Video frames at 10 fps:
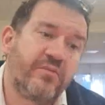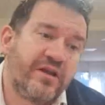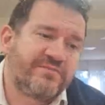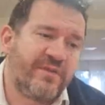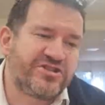
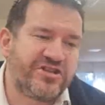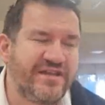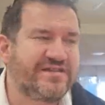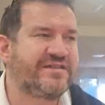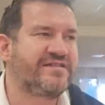It's much
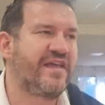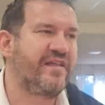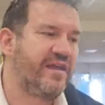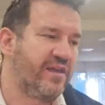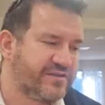easier to say
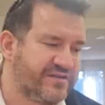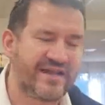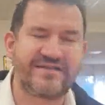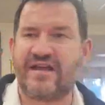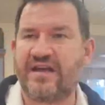that he holds
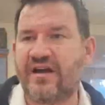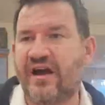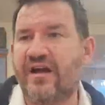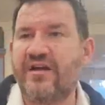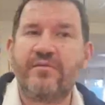that's the
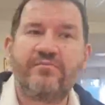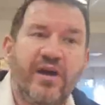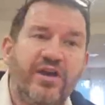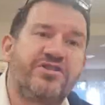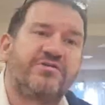ikka,
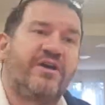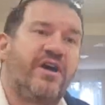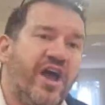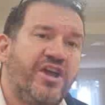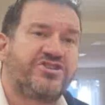but you should be
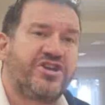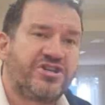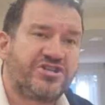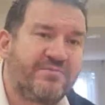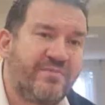
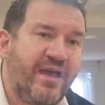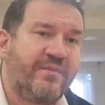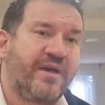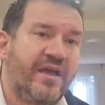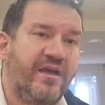chayshish that
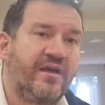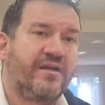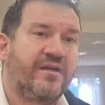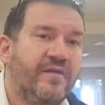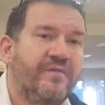maybe
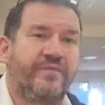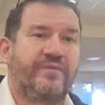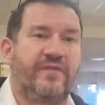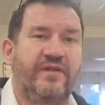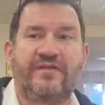
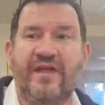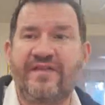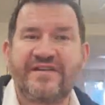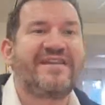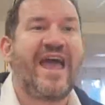they're
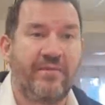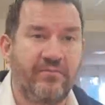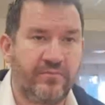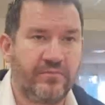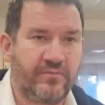the
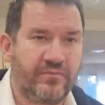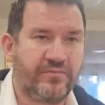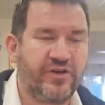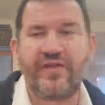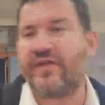same.
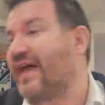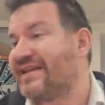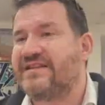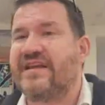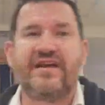Not that
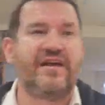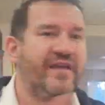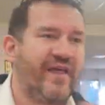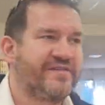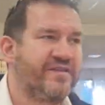that's the ikka,
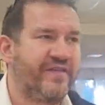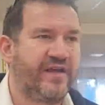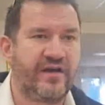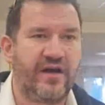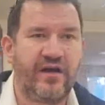the other's not
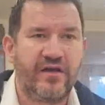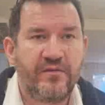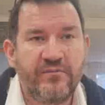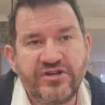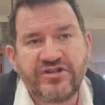the ikka,
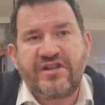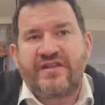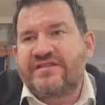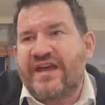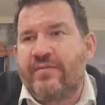but just they're
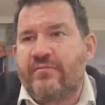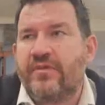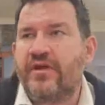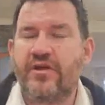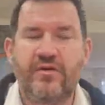the same.
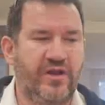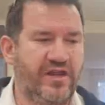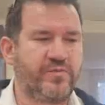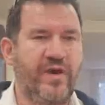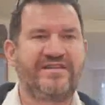And
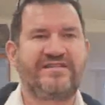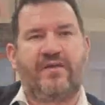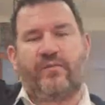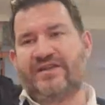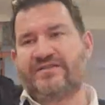that's why
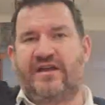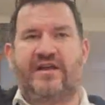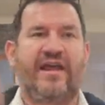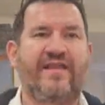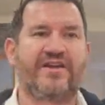say one's the
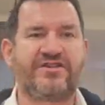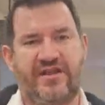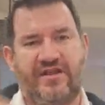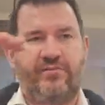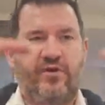ikka like that, just
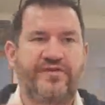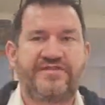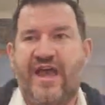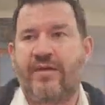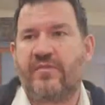say they're both the
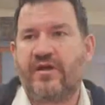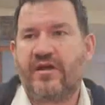same.